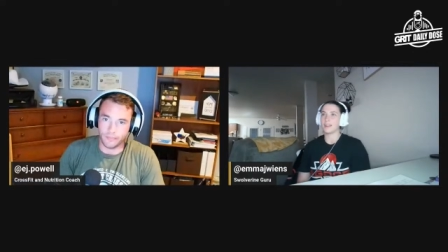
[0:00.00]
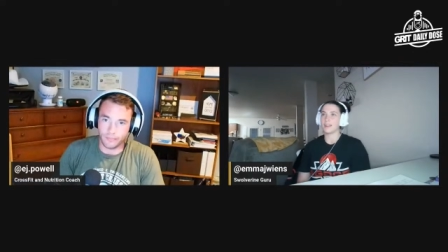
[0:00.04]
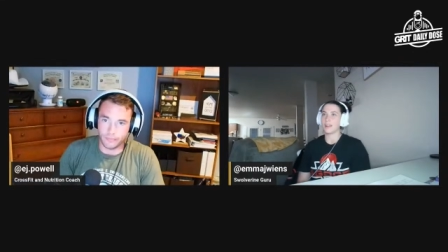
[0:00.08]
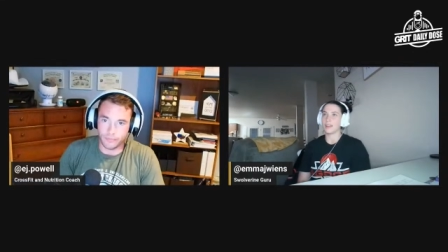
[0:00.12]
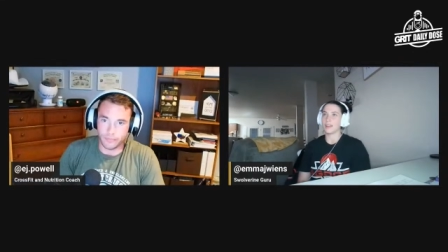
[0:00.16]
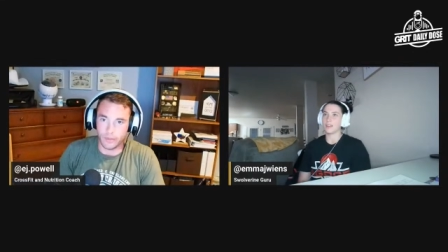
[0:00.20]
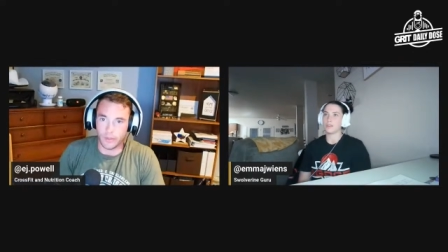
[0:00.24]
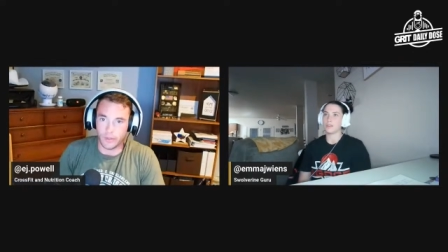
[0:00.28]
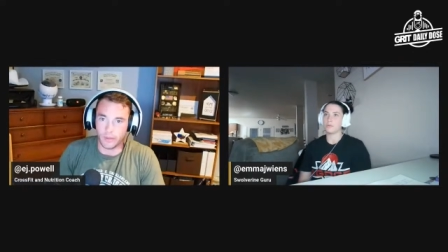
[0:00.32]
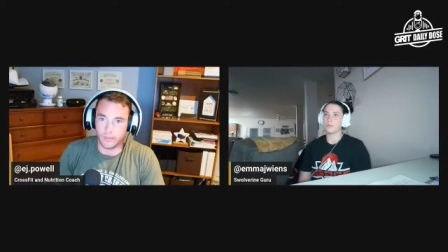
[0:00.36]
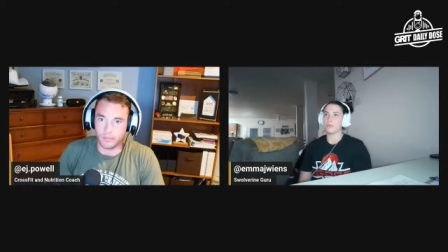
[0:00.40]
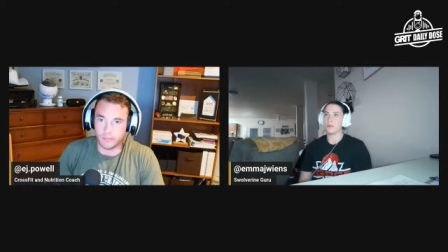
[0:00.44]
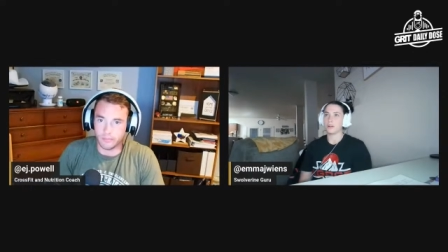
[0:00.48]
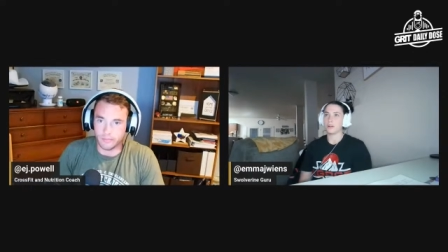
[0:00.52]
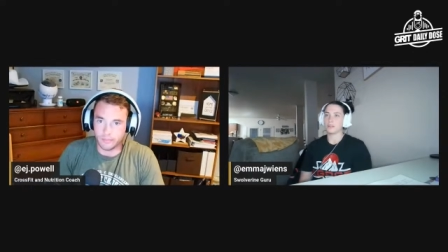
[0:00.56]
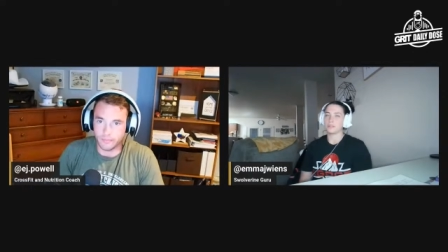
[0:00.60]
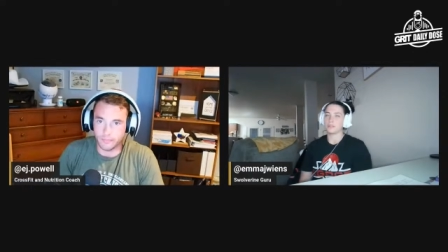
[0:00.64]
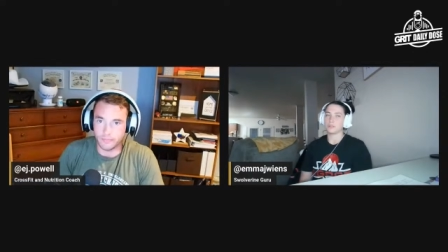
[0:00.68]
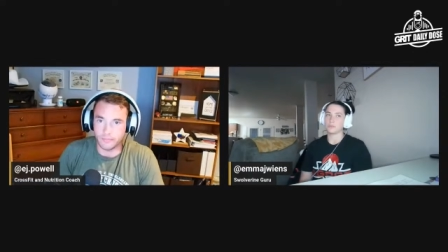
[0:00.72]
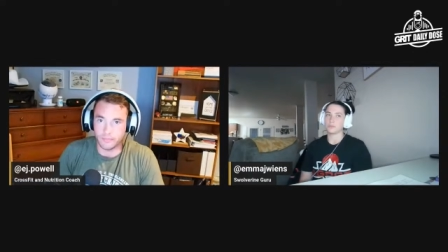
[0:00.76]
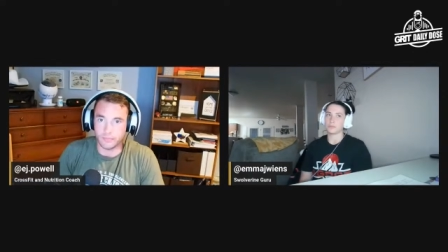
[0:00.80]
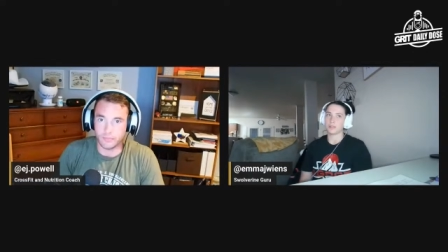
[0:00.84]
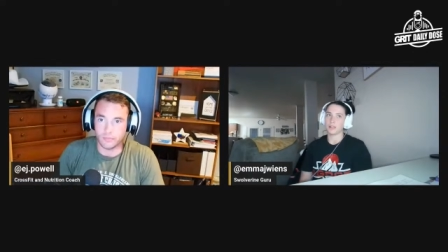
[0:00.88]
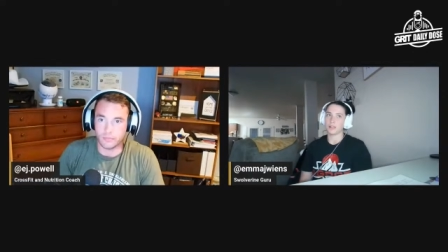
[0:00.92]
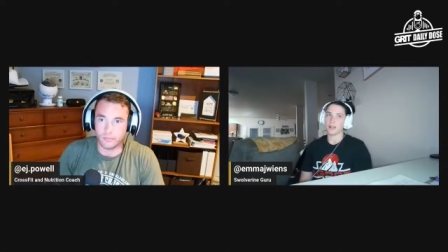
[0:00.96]
day, you want to
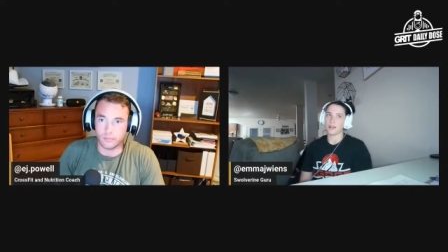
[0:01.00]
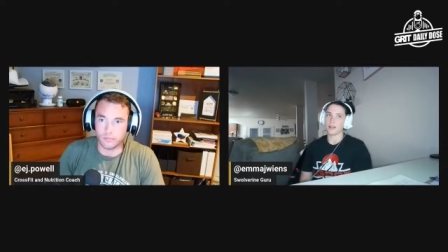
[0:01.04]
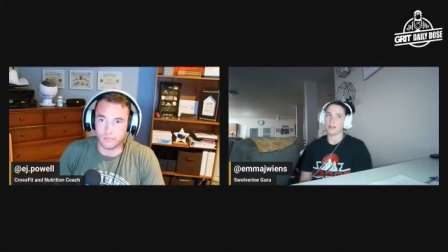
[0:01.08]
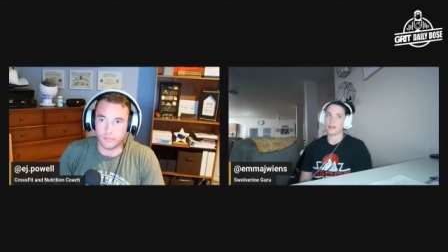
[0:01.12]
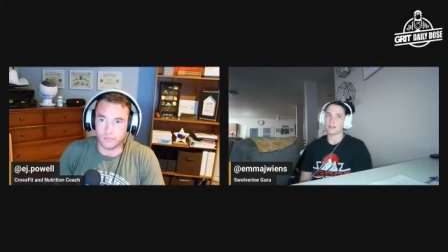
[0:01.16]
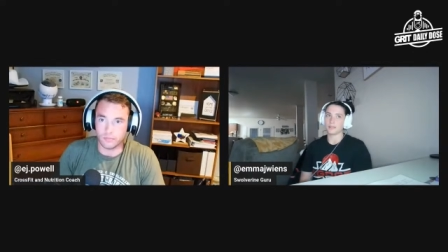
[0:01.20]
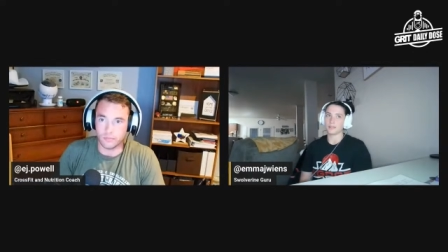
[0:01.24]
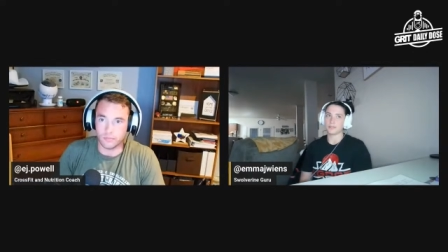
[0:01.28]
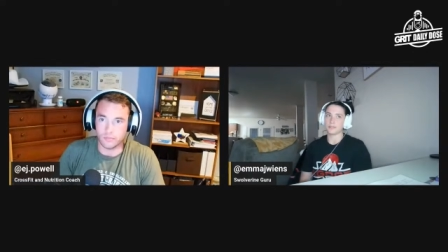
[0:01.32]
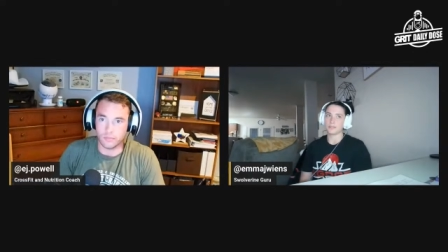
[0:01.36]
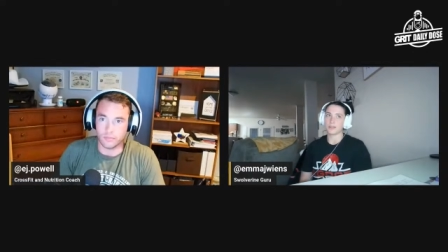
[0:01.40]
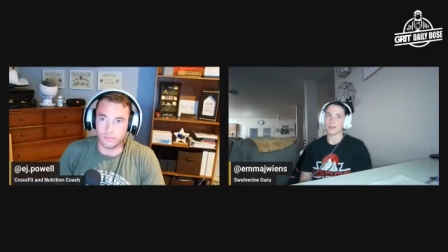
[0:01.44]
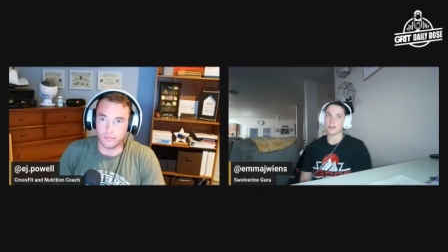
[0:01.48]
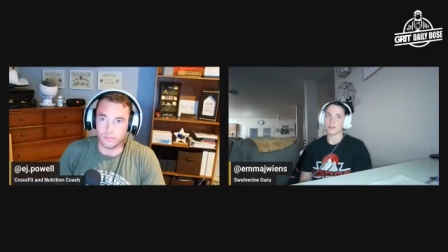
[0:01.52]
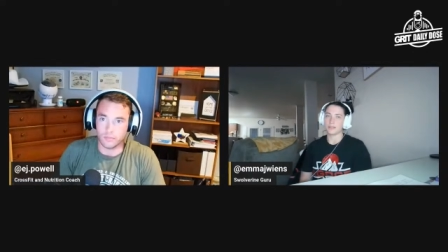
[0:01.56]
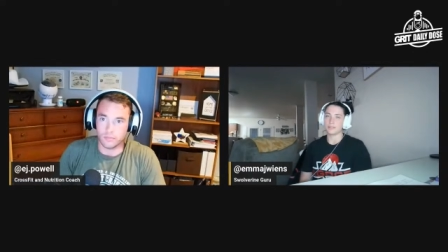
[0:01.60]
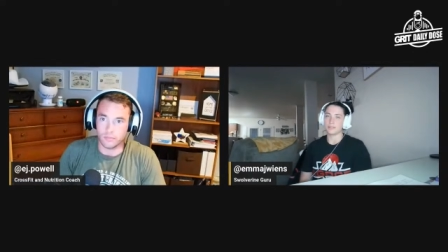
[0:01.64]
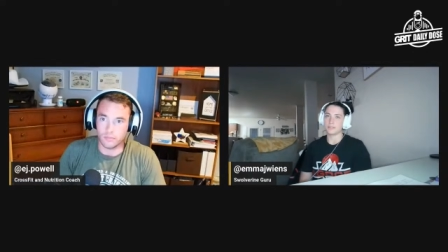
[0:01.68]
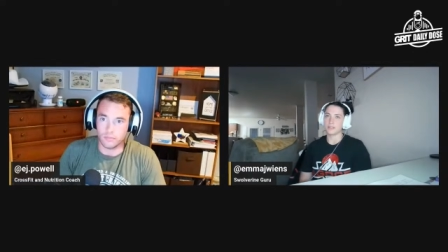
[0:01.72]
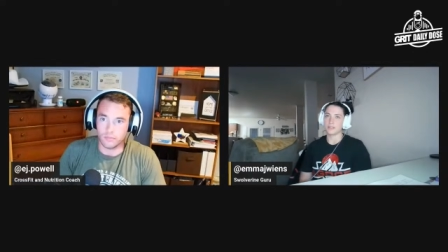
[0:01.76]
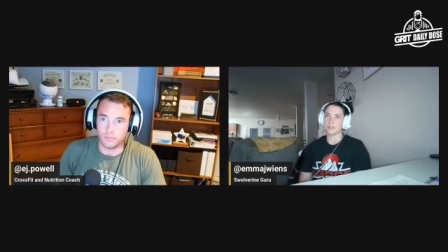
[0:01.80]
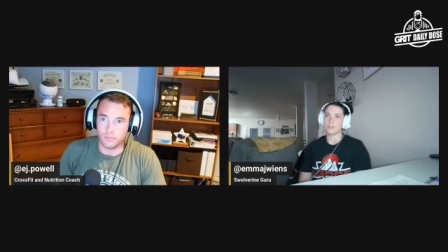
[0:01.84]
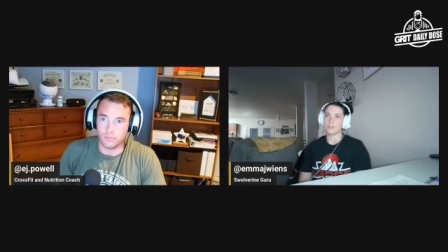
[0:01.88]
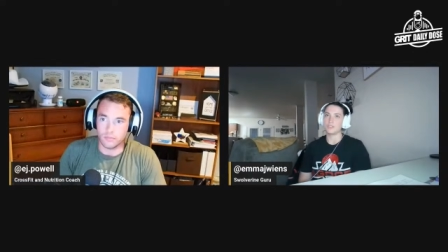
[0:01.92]
rely on studies that